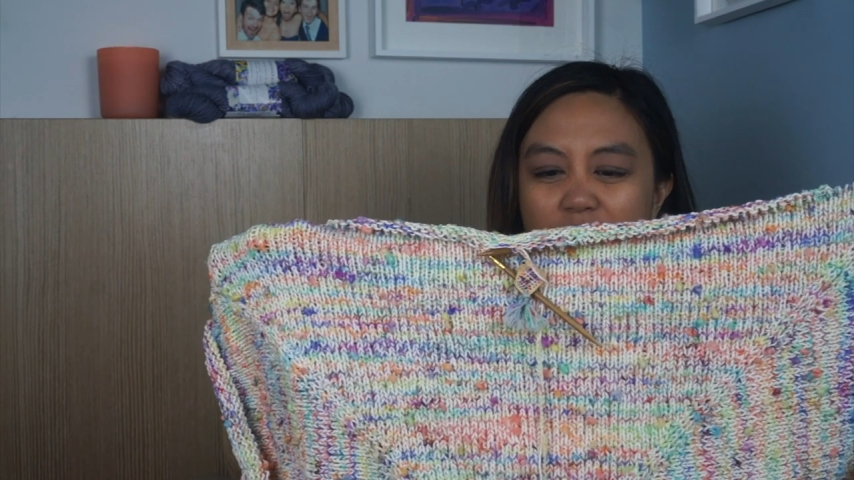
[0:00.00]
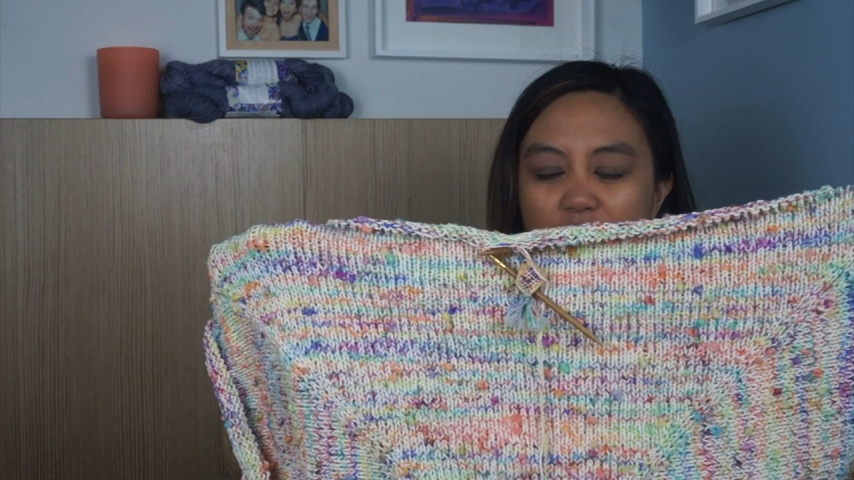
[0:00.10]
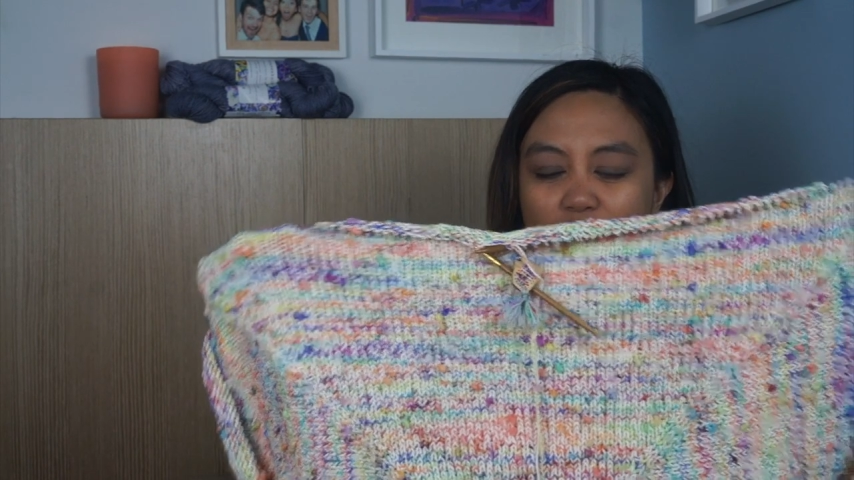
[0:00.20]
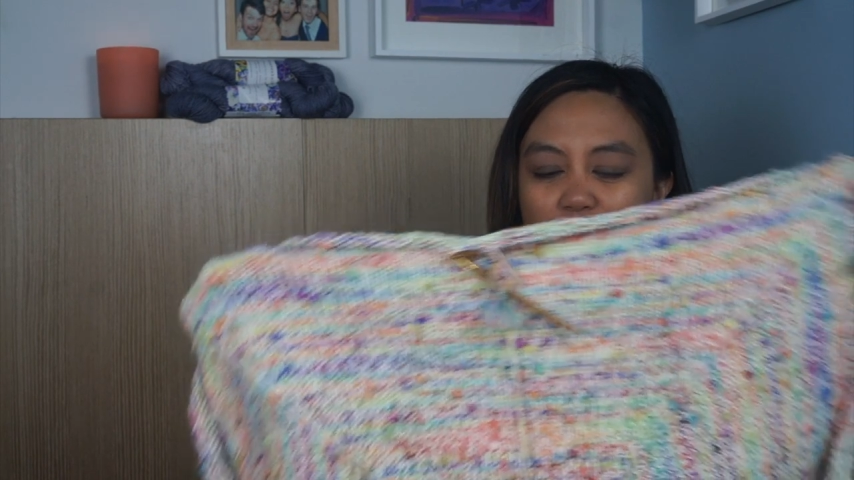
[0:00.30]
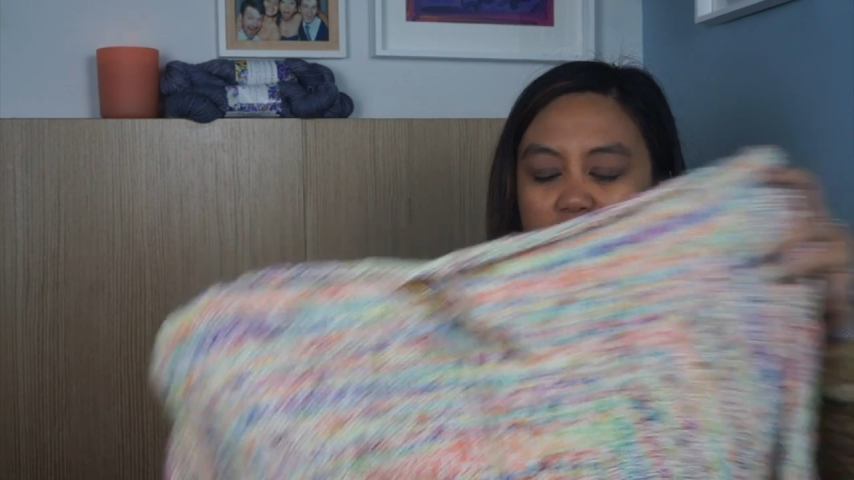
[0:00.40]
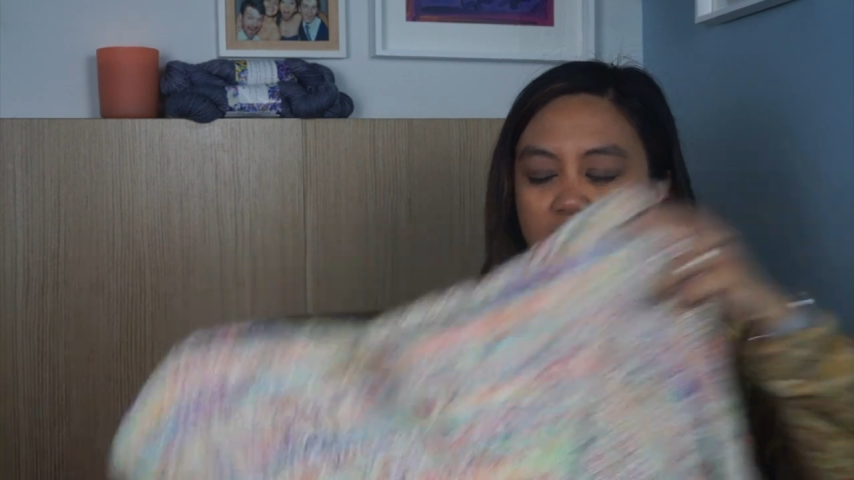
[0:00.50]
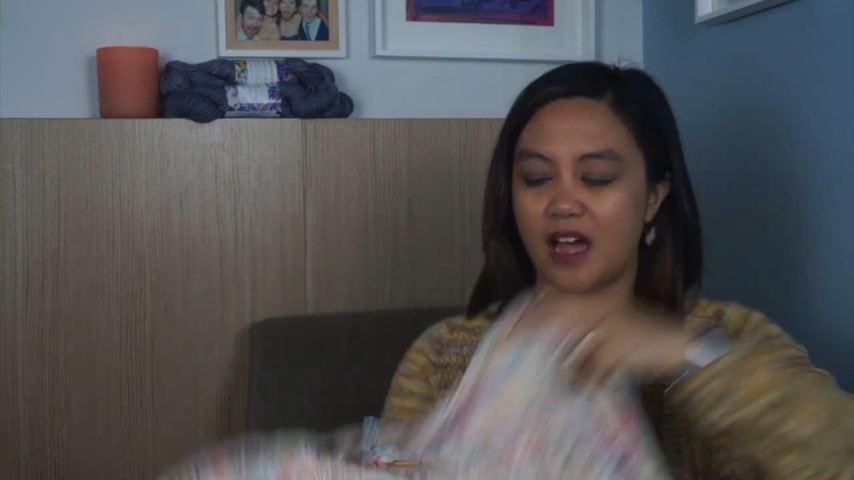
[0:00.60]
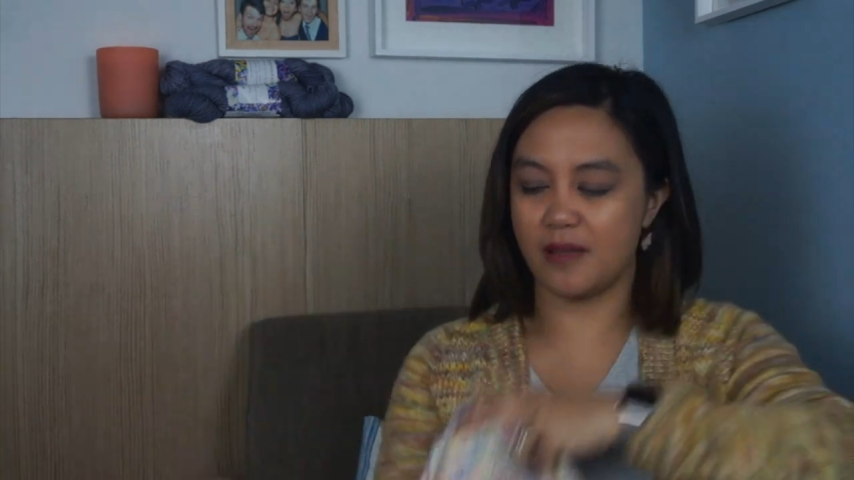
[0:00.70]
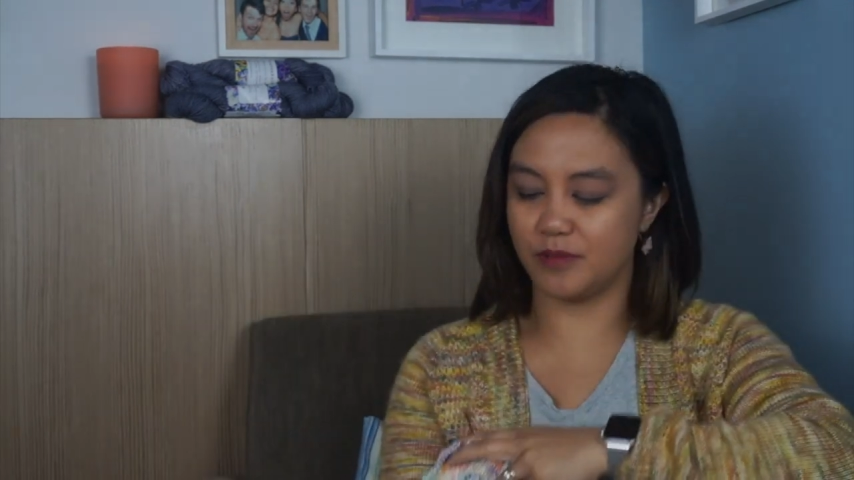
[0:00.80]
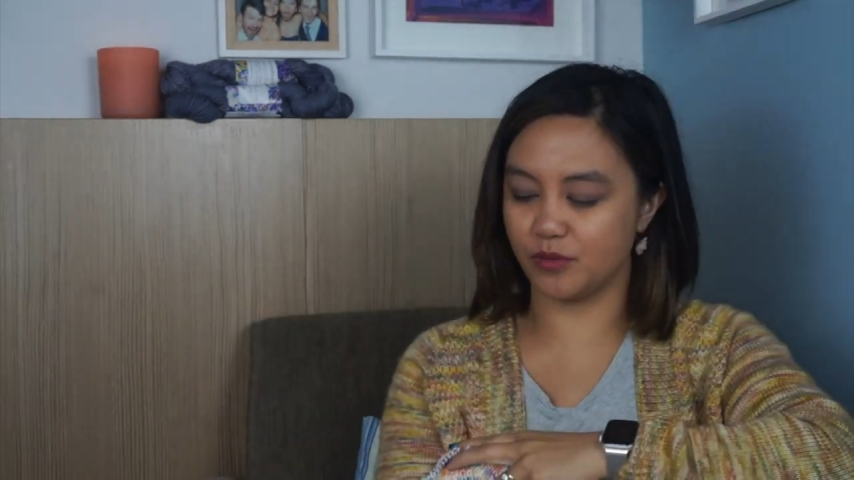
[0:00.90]
for
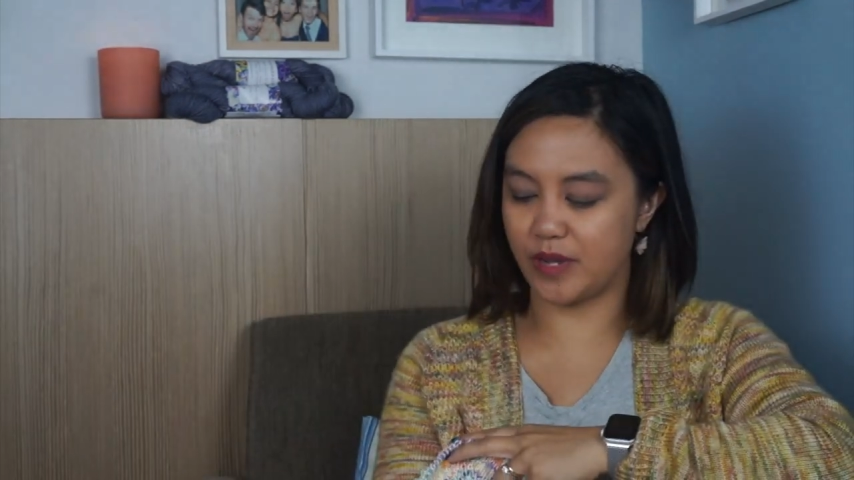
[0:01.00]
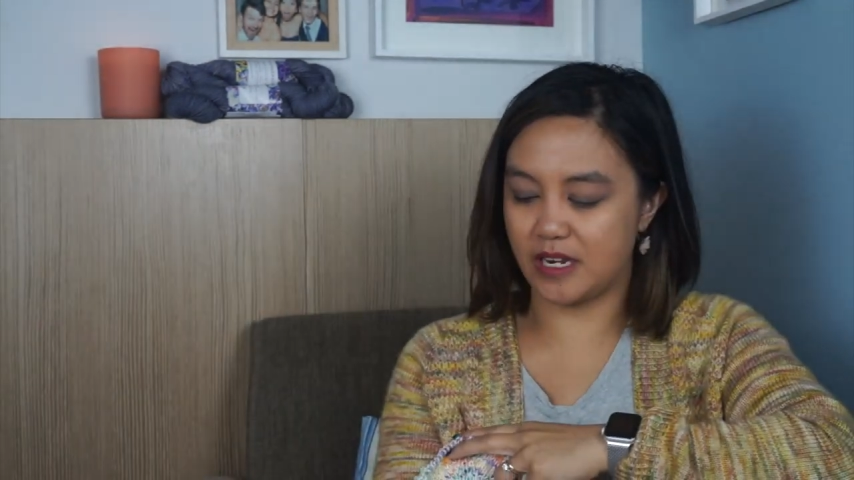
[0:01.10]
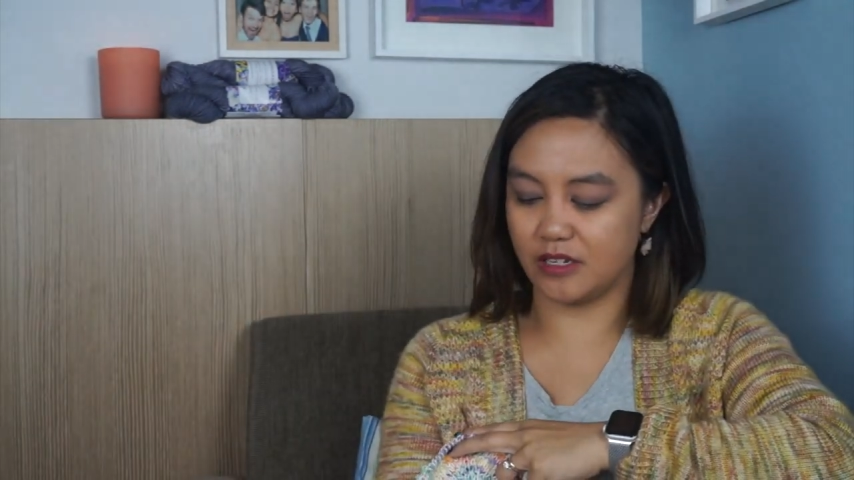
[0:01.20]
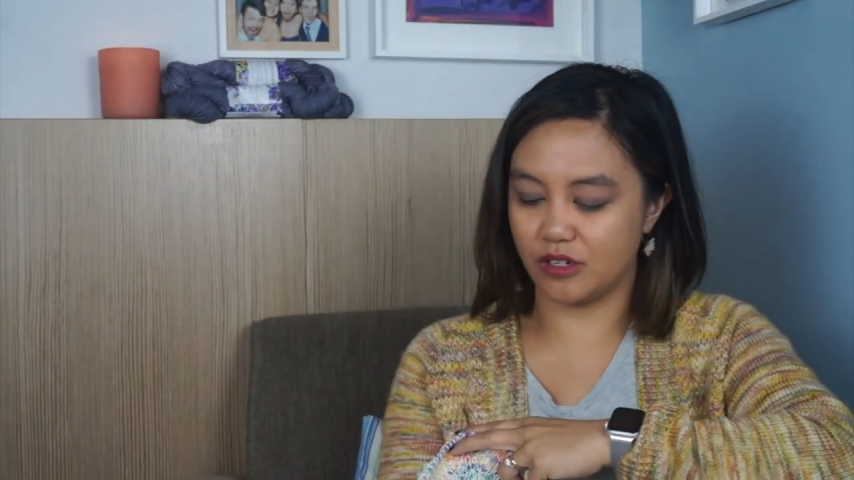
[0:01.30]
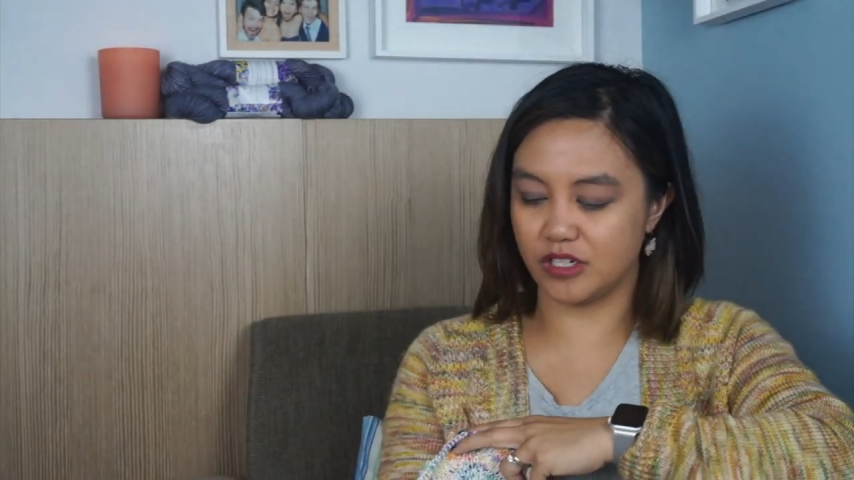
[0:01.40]
times when you're